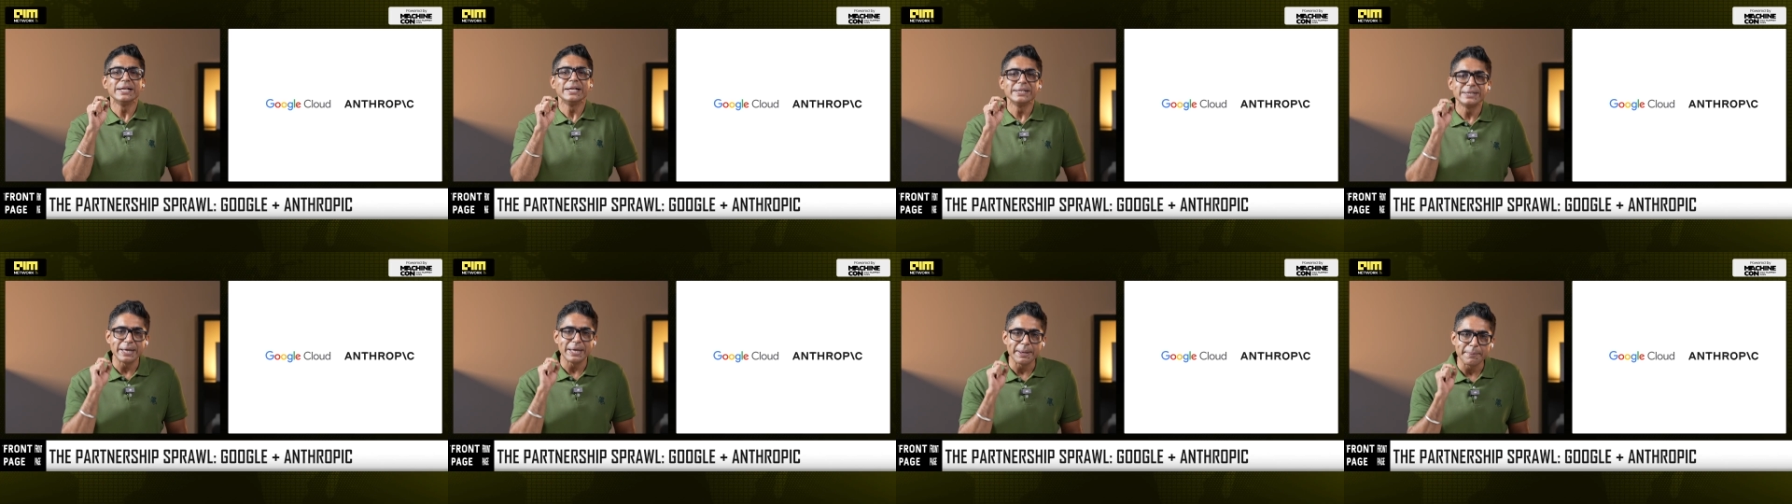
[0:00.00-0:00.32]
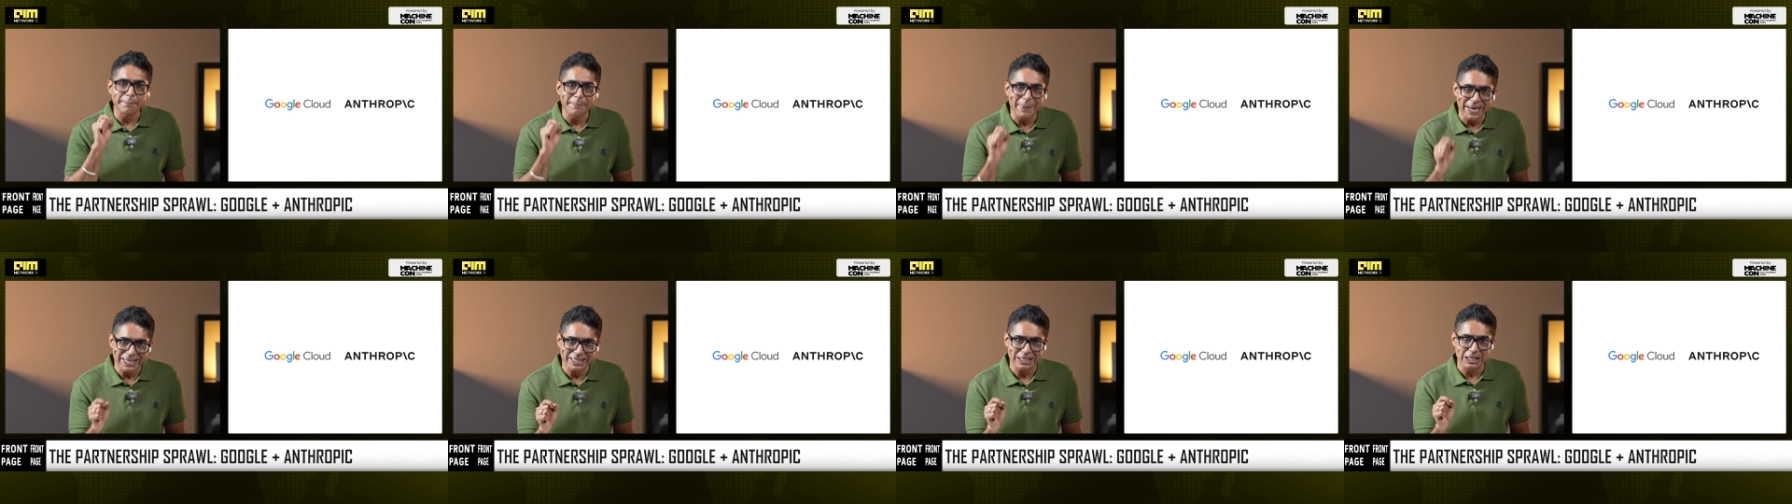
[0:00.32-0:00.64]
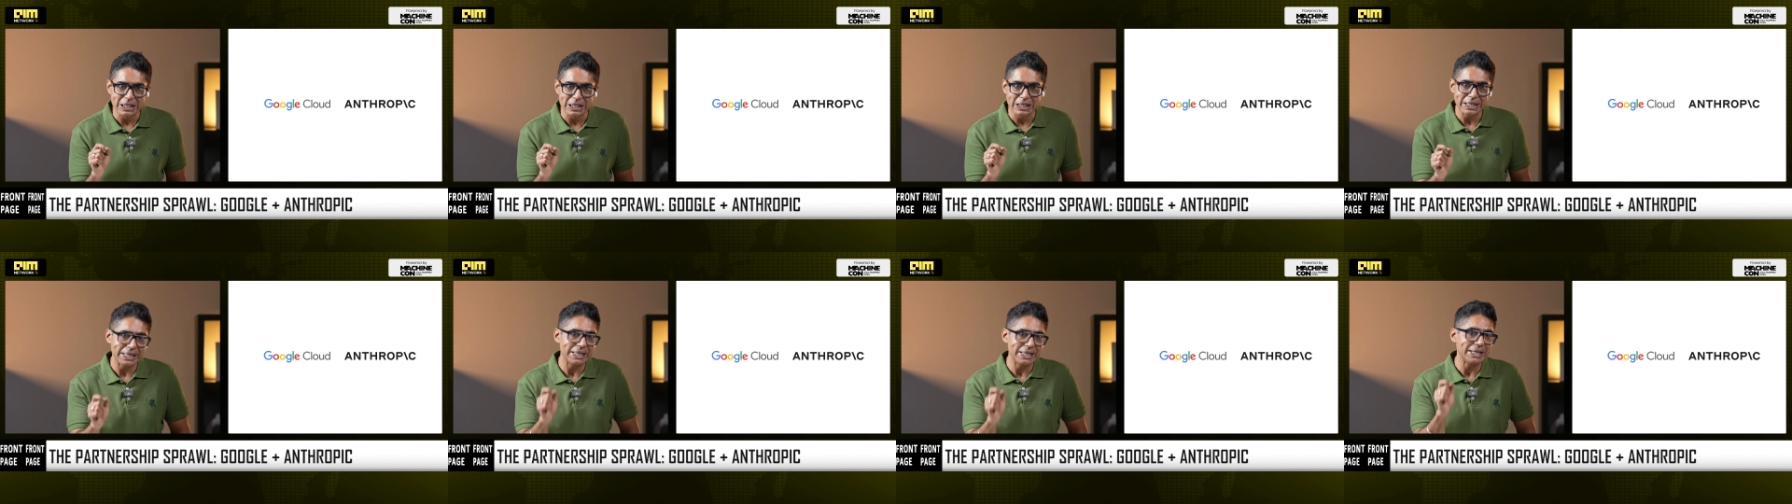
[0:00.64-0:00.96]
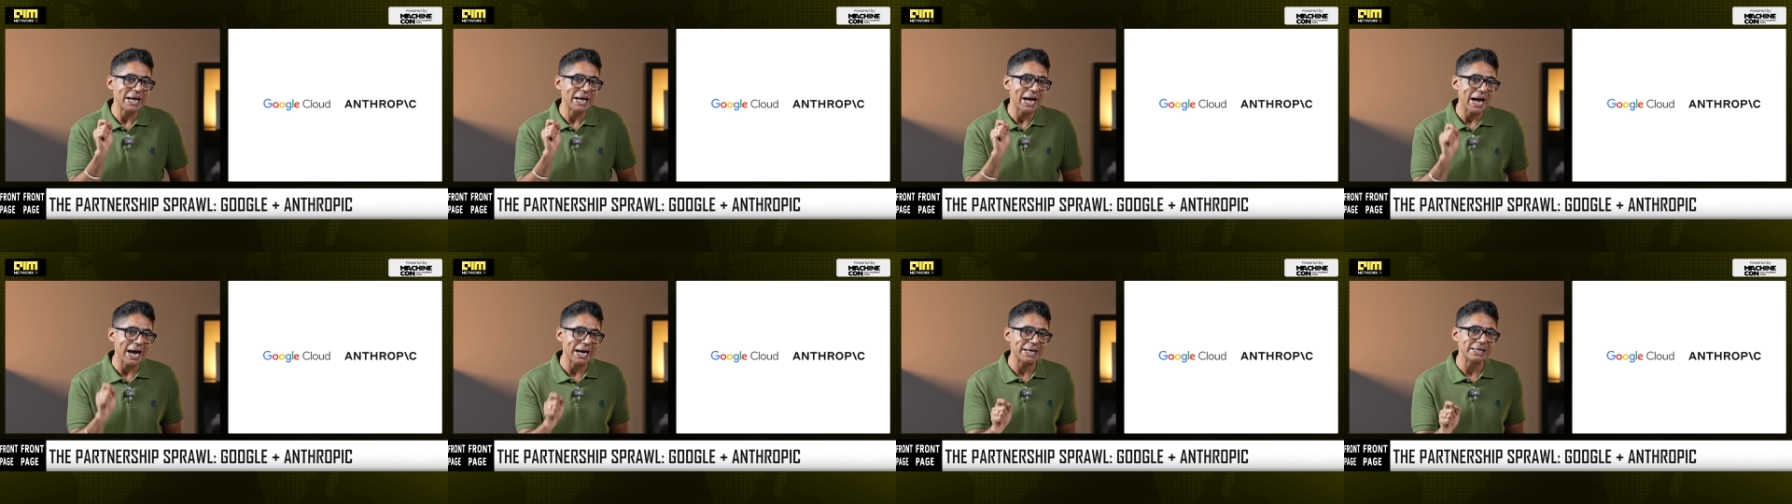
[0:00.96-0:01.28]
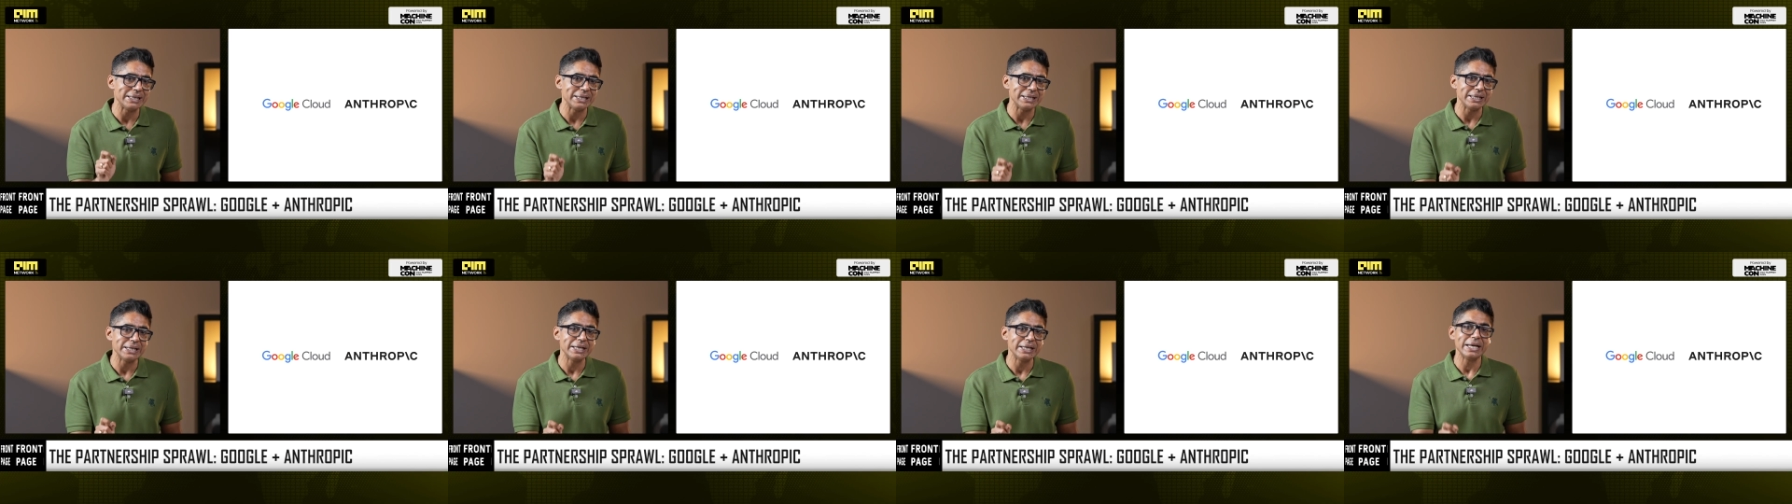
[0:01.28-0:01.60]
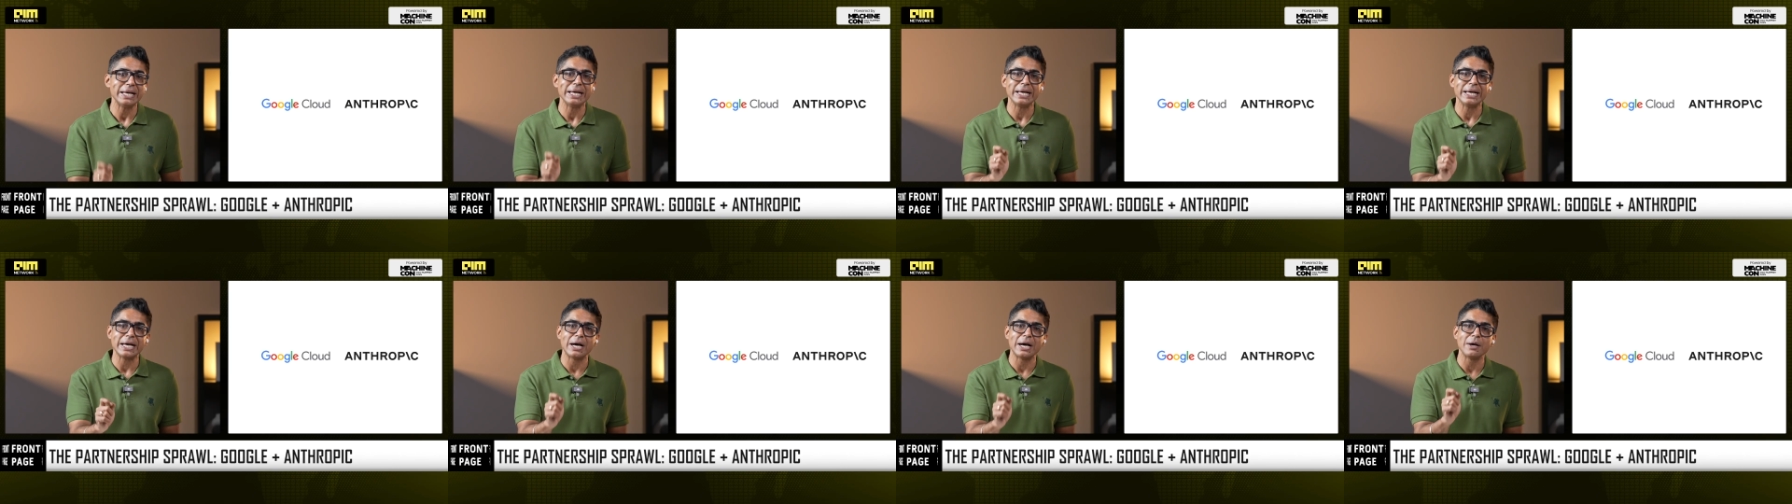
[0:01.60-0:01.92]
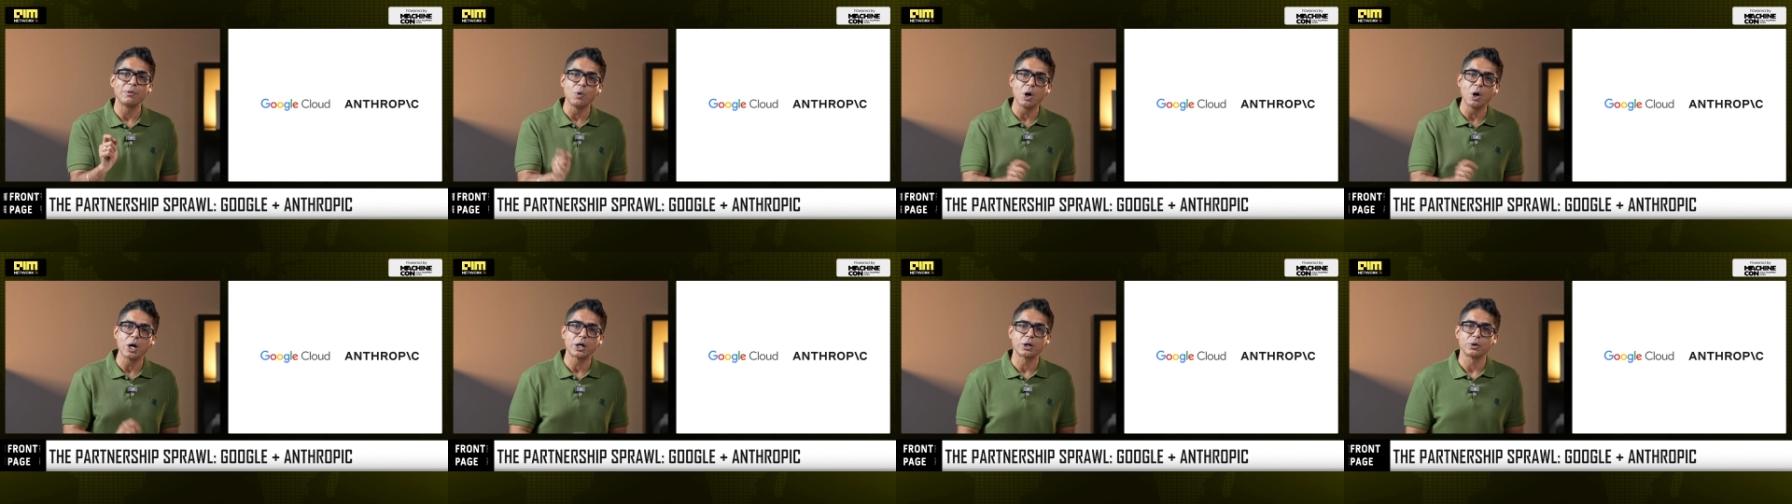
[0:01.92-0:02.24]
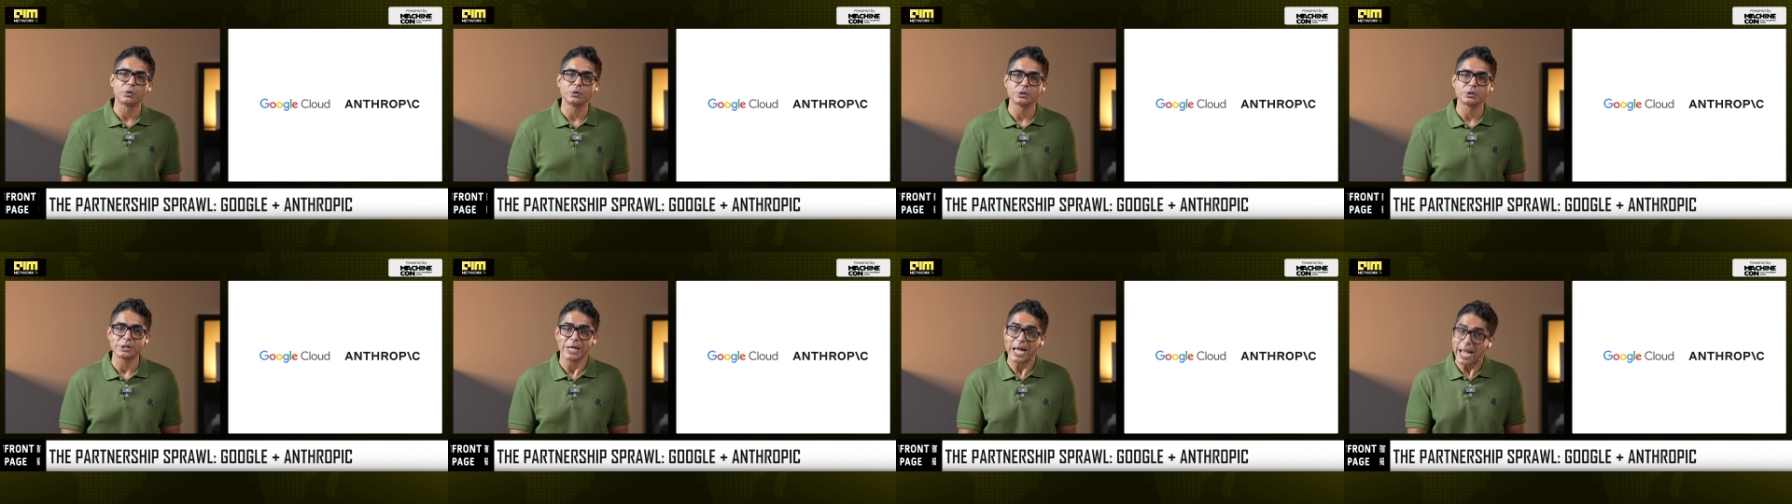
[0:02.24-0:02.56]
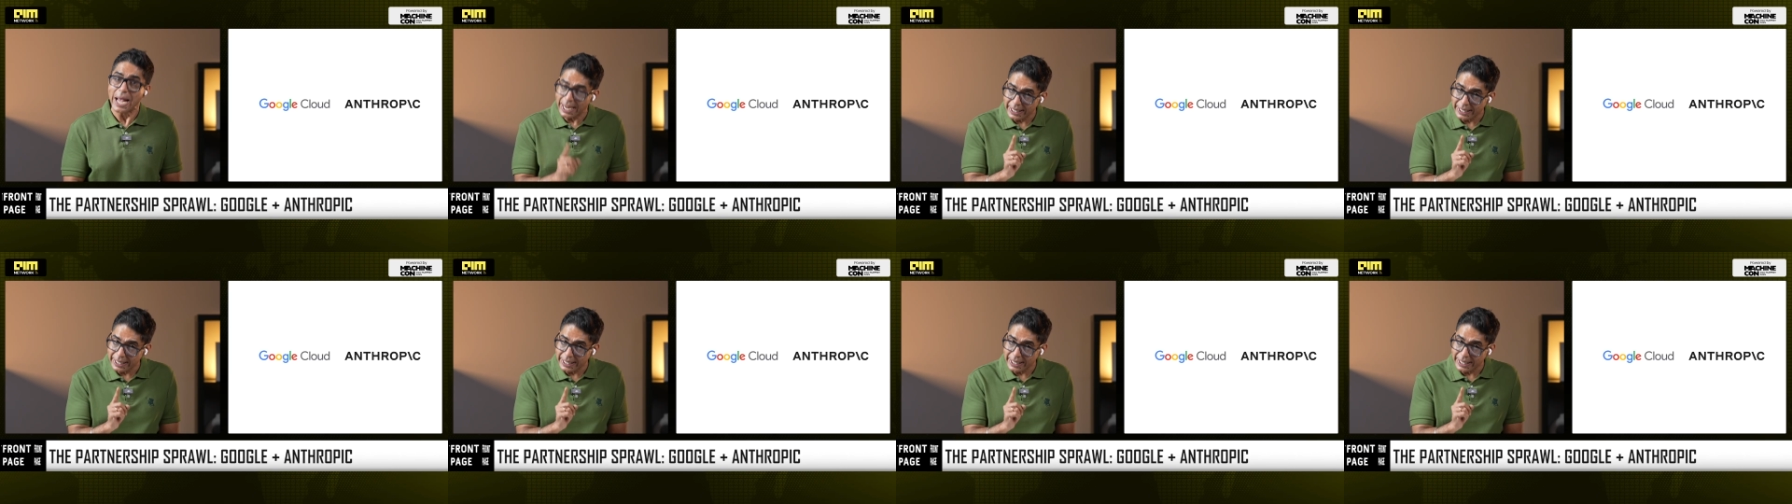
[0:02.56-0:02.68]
their mettle in handling AI workloads.